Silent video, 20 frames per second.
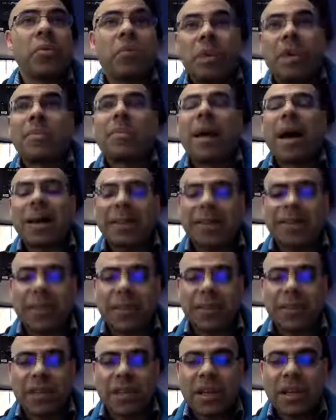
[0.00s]
They're passing
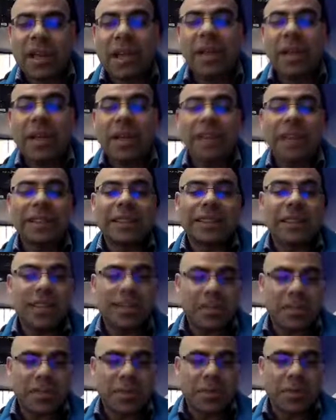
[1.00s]
notes. Let's see
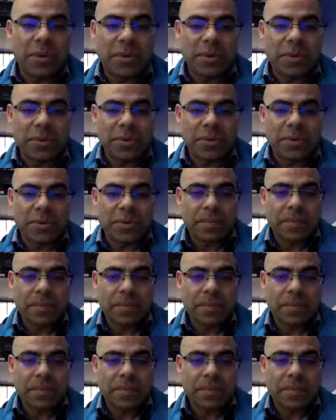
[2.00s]
if this works.